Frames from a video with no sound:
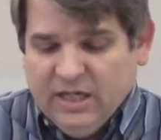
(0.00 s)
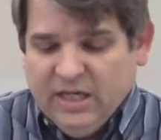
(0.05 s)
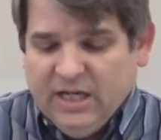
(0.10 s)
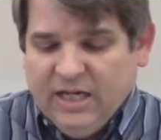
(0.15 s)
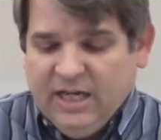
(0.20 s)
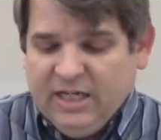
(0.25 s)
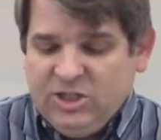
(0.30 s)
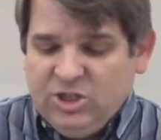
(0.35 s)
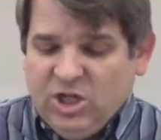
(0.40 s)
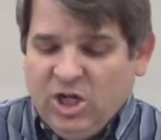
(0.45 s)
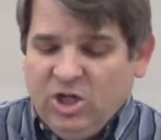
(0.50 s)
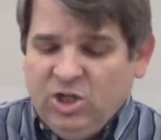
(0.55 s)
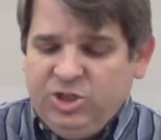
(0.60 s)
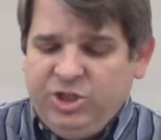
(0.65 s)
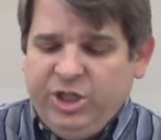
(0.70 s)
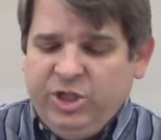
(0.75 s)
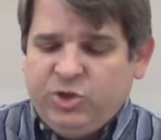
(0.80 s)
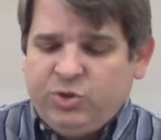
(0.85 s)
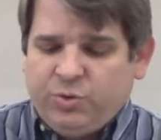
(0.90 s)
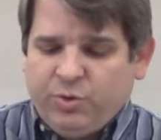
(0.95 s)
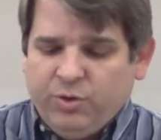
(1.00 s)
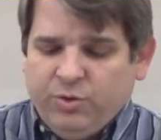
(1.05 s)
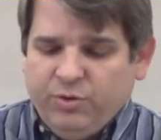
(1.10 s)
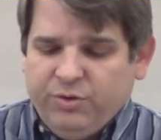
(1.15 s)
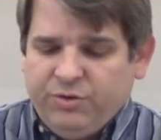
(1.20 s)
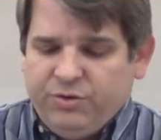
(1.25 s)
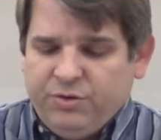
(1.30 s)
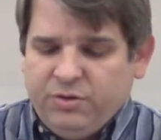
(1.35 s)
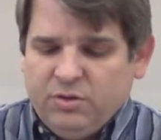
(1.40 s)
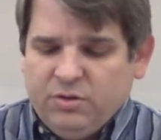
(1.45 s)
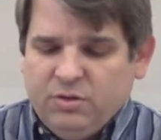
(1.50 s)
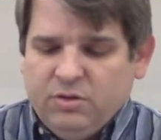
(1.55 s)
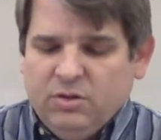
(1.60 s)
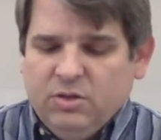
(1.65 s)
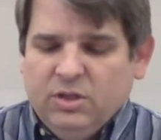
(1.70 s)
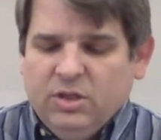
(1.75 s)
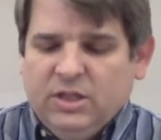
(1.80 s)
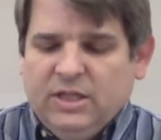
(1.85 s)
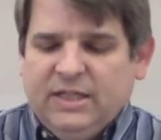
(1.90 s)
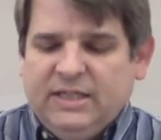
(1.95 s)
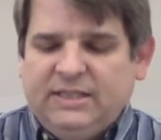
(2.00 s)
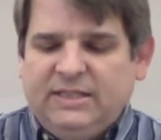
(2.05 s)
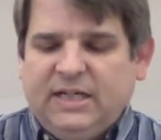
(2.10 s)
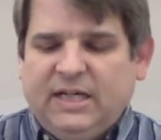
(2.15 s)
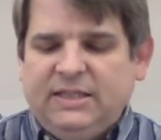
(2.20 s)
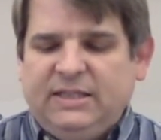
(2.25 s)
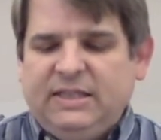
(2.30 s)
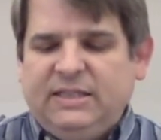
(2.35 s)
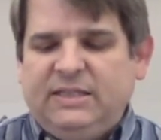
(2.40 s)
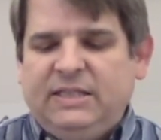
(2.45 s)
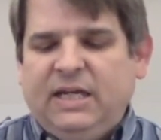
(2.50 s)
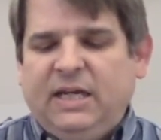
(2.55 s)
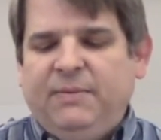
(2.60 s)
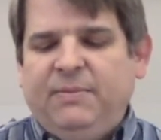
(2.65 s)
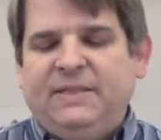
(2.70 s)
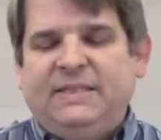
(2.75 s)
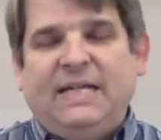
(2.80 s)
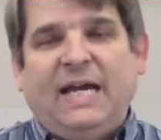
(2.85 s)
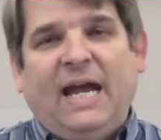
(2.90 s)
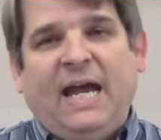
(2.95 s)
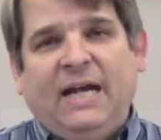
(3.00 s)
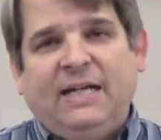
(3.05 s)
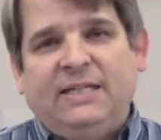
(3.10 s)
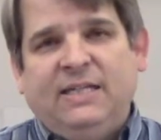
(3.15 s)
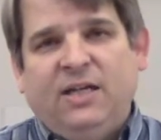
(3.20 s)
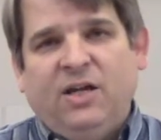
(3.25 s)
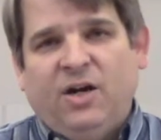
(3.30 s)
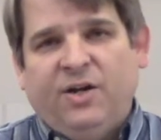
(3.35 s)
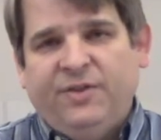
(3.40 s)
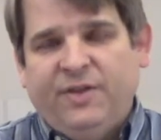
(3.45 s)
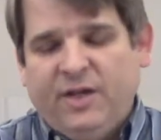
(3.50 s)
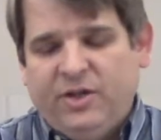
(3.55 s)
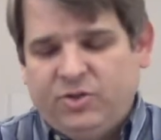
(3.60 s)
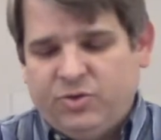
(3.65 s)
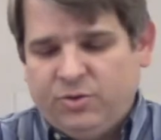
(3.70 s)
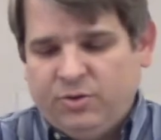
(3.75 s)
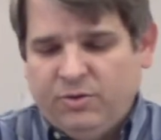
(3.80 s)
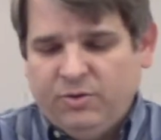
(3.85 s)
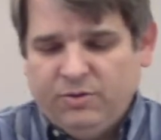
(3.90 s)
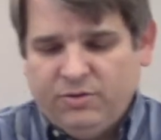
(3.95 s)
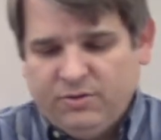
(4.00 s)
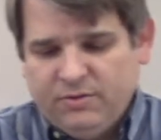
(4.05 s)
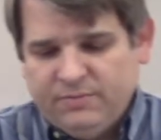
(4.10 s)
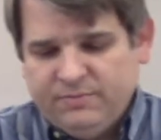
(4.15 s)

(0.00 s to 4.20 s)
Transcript: Acknowledging truth is not the same as acting on that truth.